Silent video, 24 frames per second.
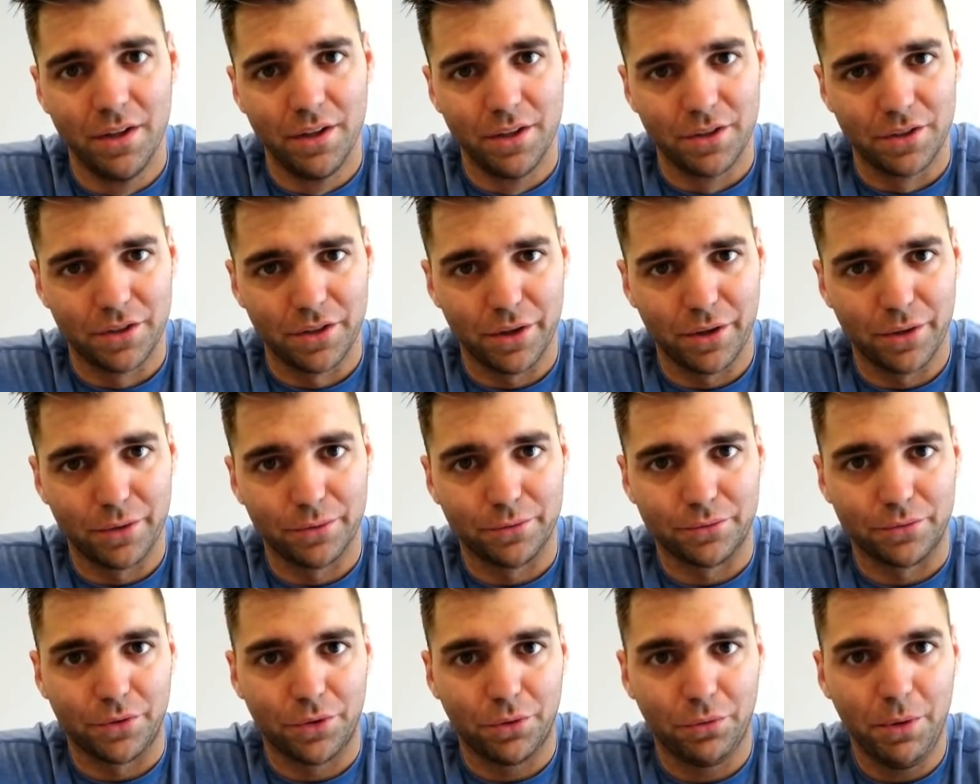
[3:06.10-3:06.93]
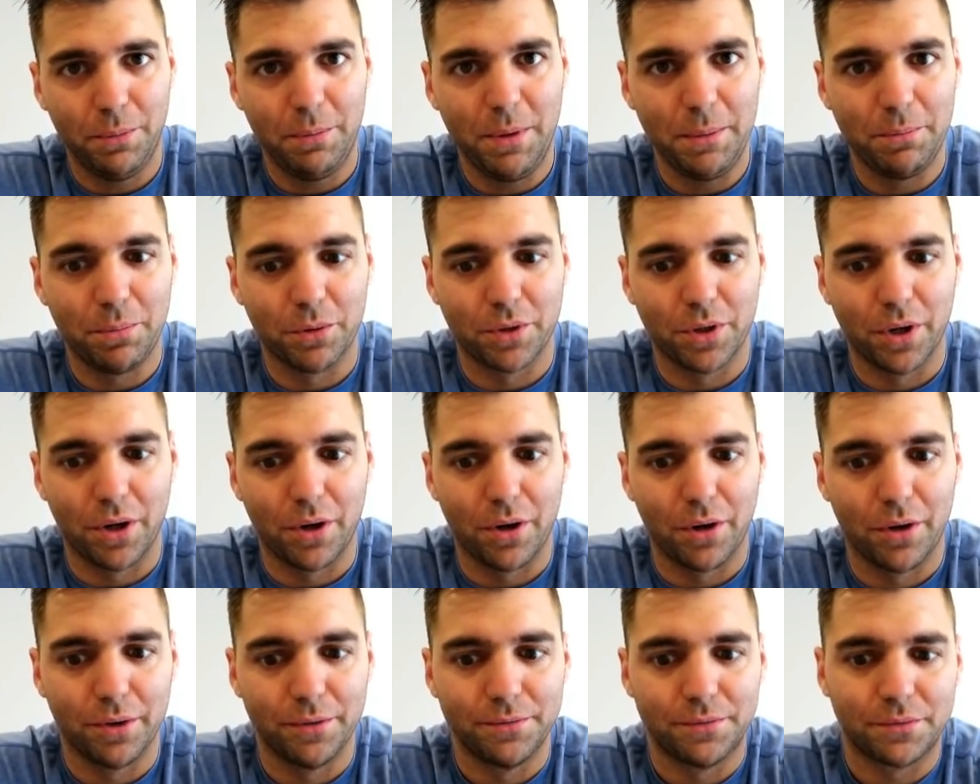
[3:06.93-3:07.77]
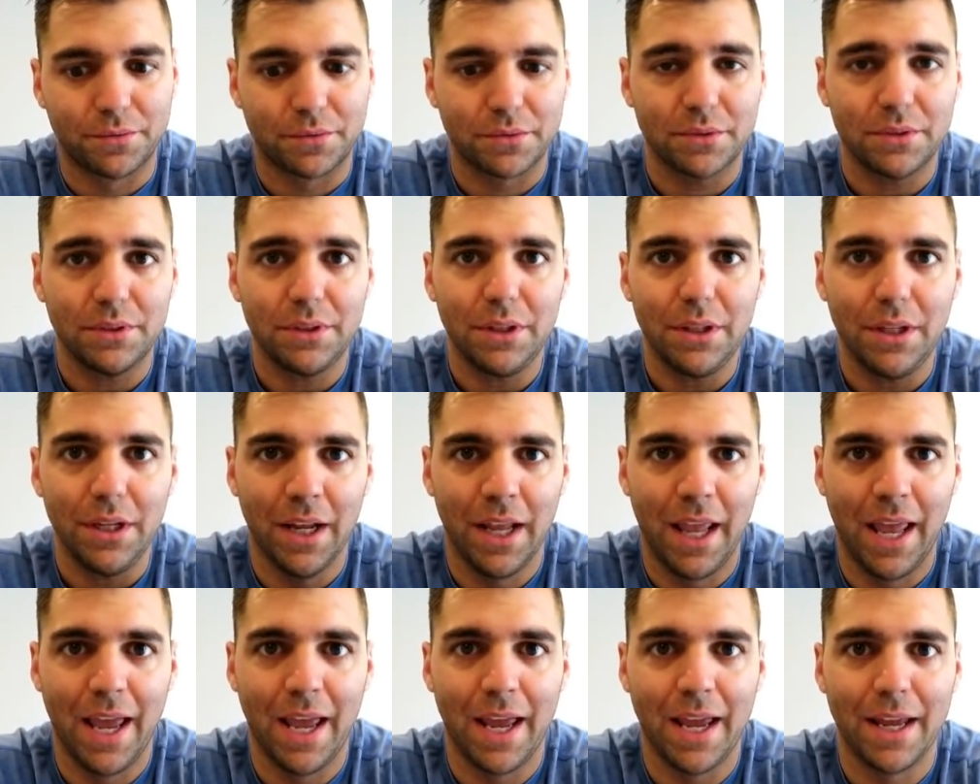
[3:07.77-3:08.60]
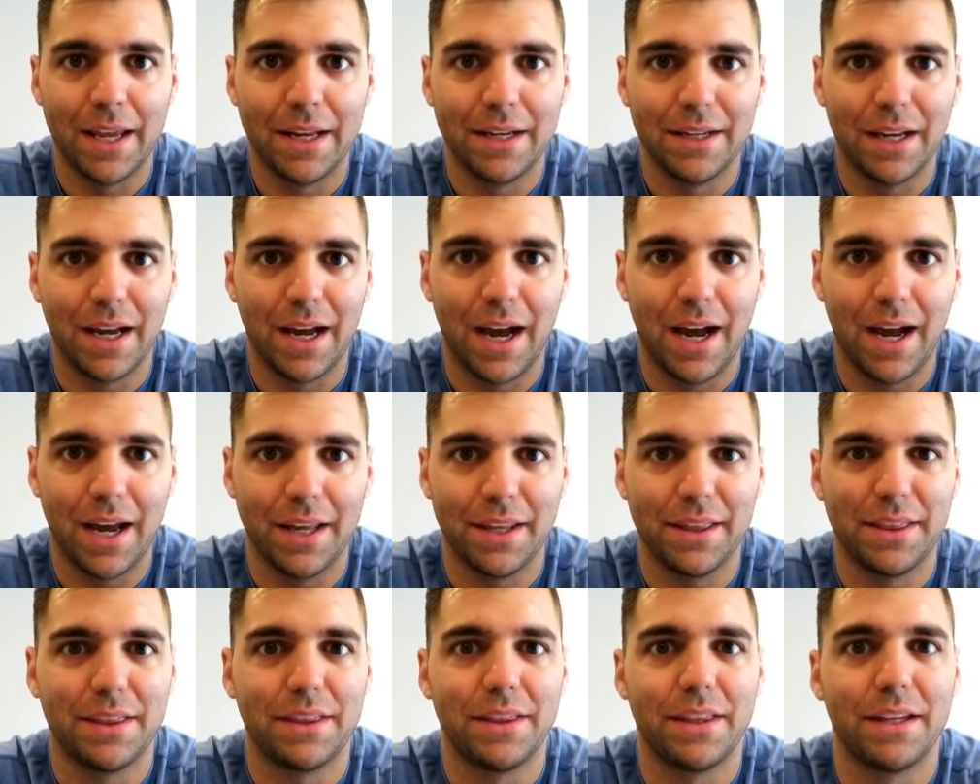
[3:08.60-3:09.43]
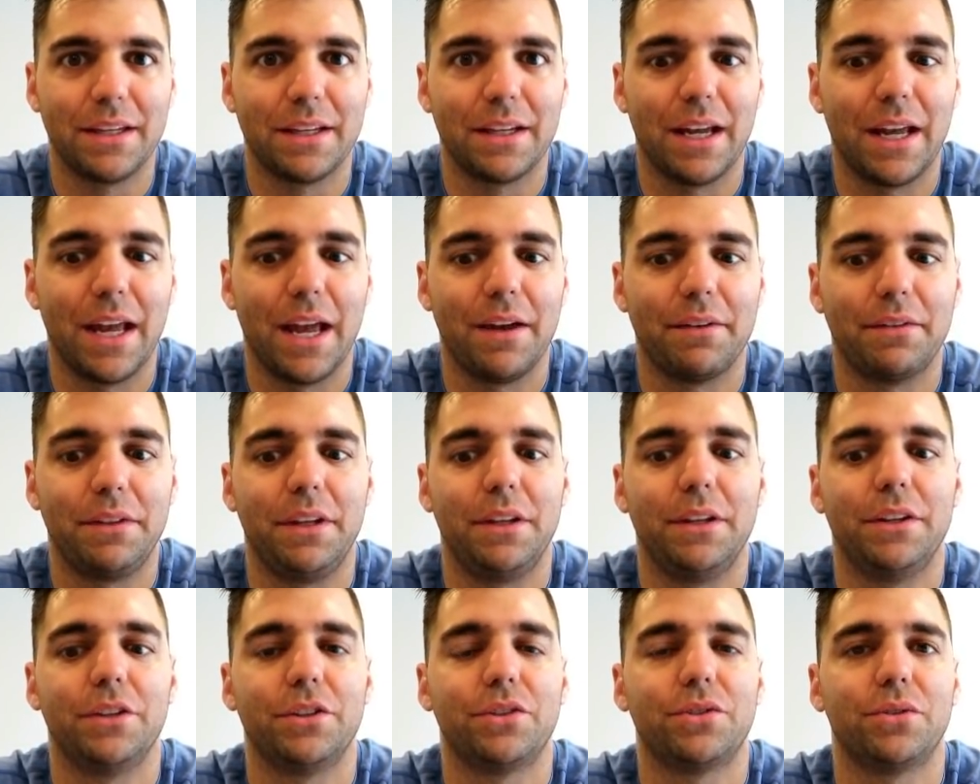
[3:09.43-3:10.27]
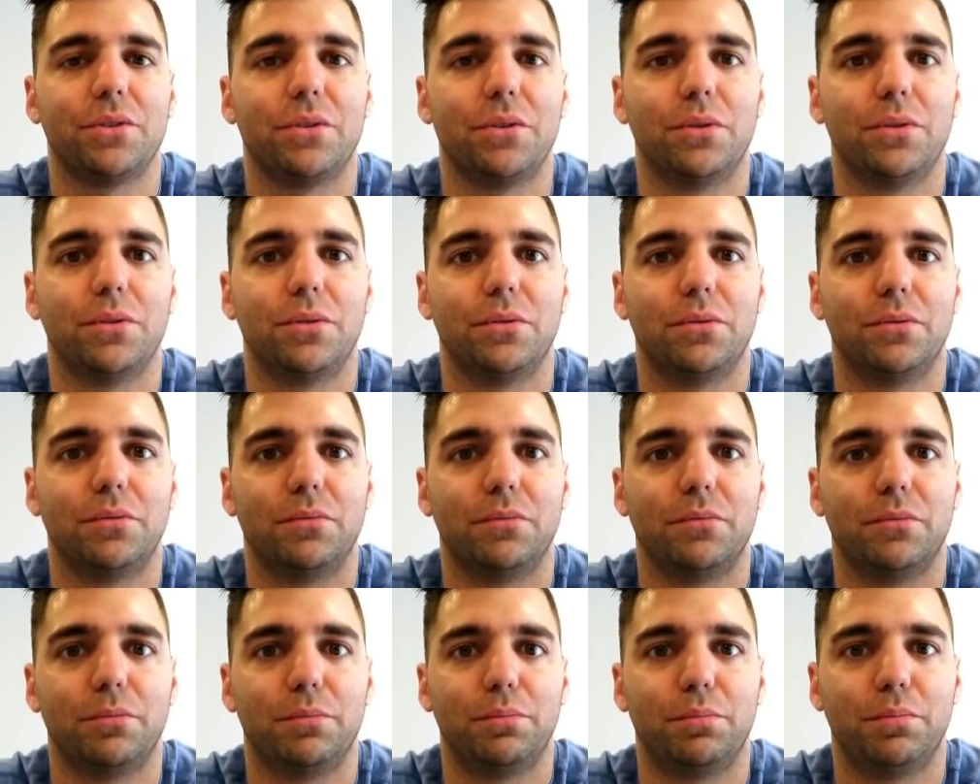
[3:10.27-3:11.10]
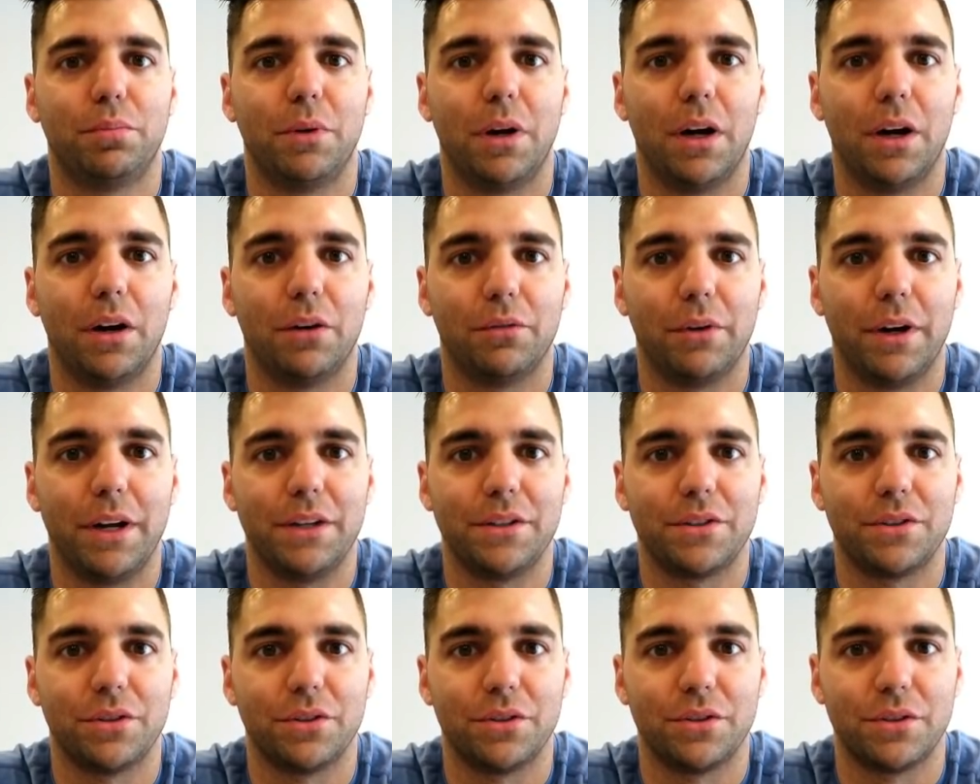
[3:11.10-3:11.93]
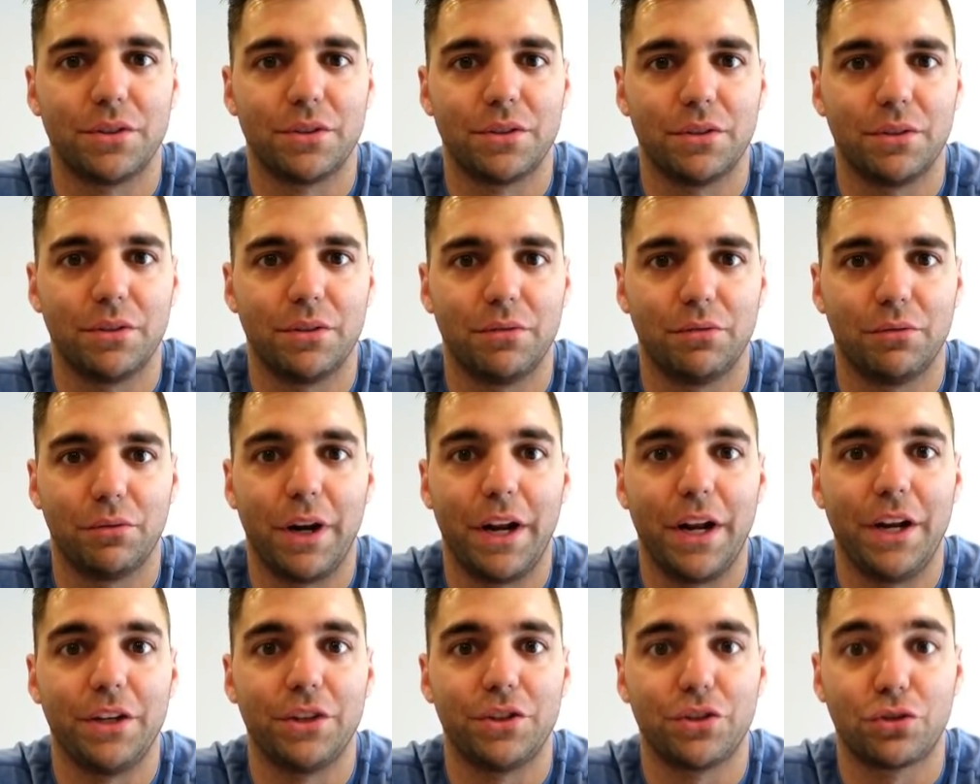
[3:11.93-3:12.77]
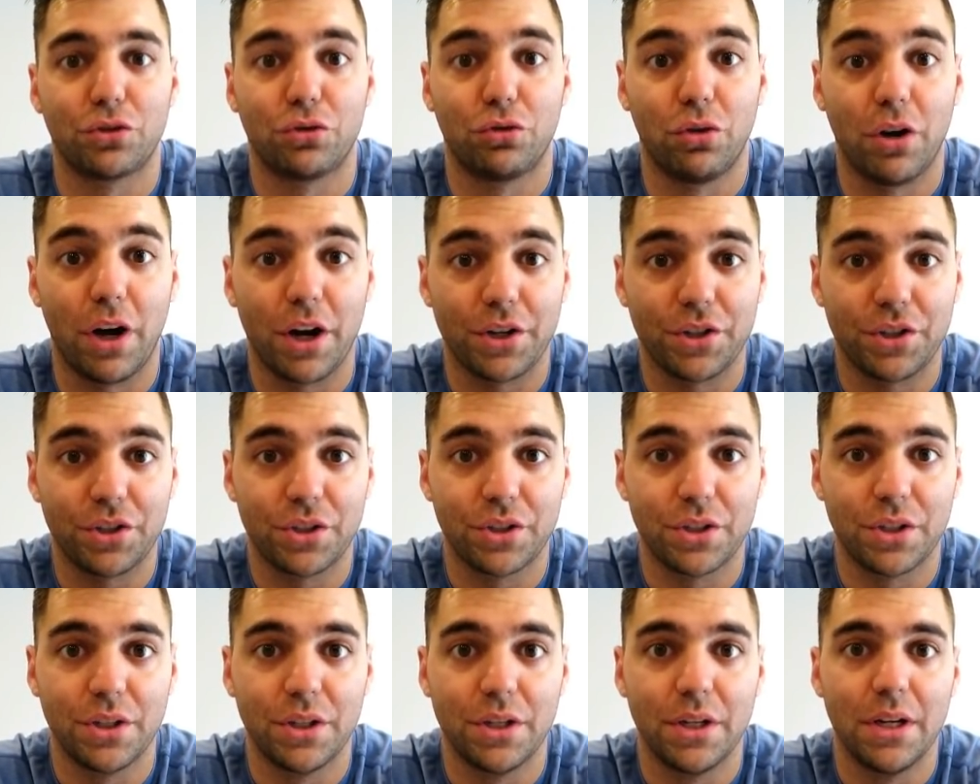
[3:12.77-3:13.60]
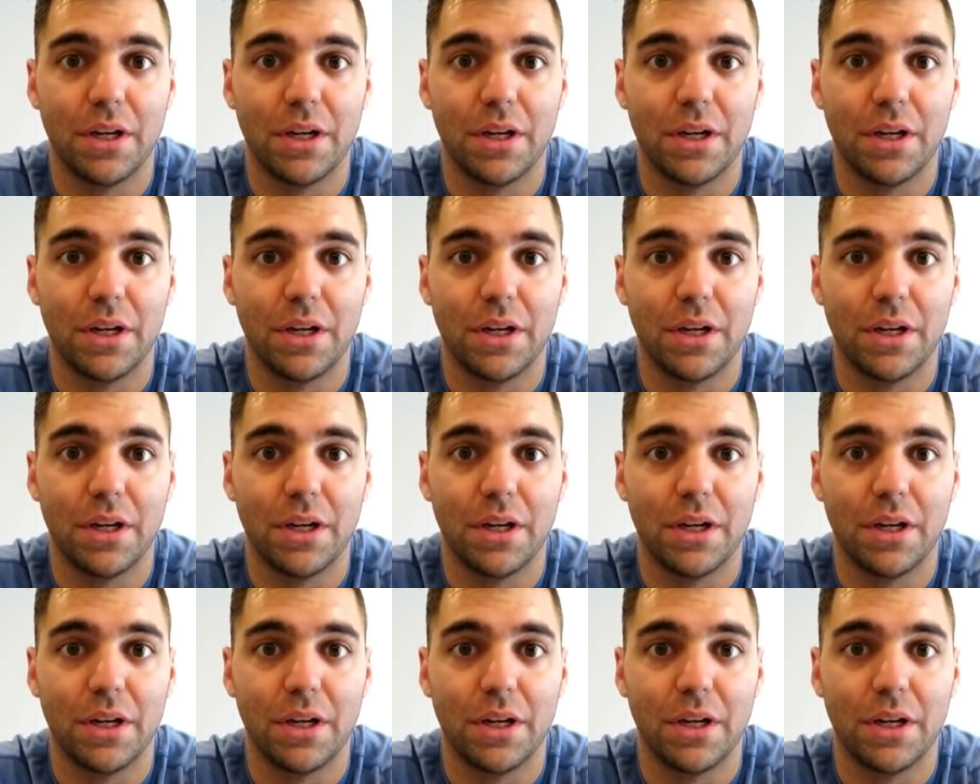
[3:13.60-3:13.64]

So 3 people call, and I think I have the initial raisers range crushed.